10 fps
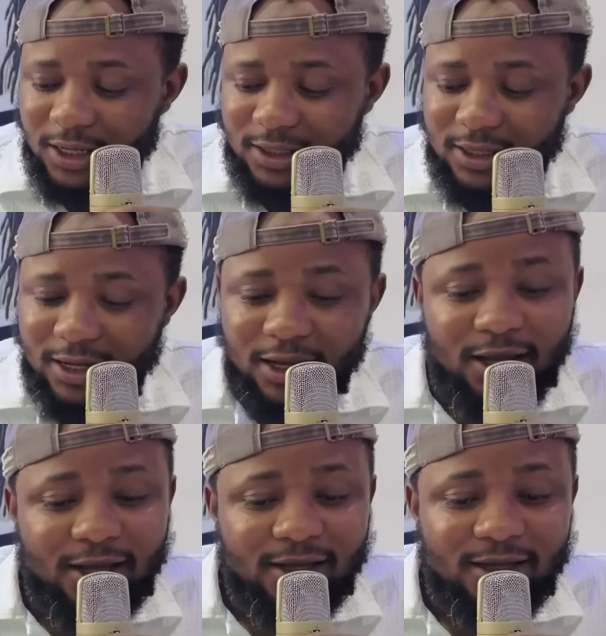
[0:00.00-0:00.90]
And
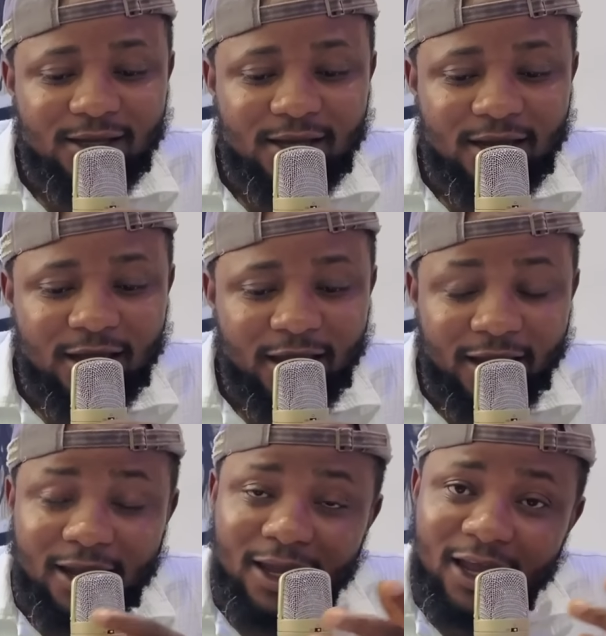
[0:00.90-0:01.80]
uh,
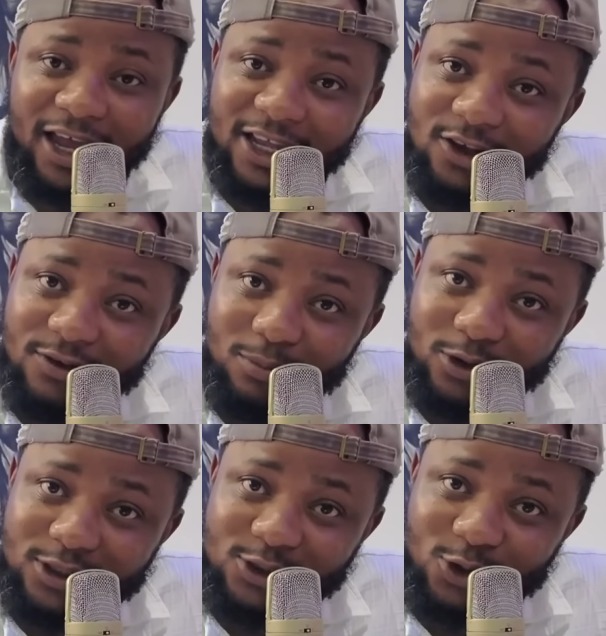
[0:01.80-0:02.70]
end of the
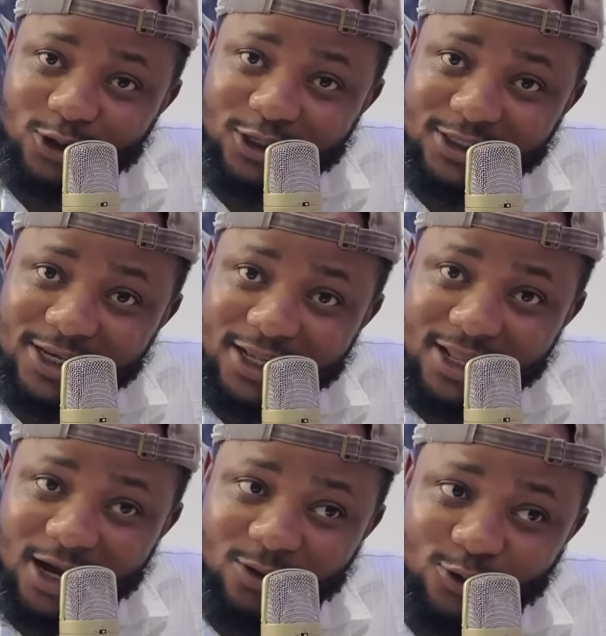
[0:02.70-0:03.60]
month is all is here
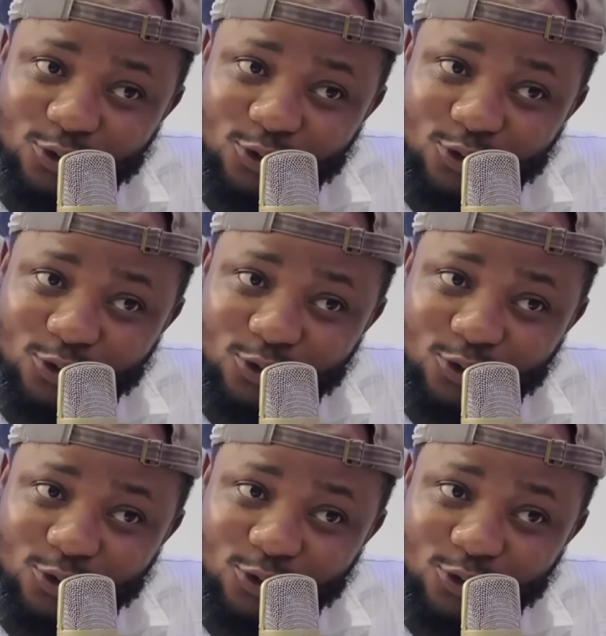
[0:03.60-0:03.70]
now,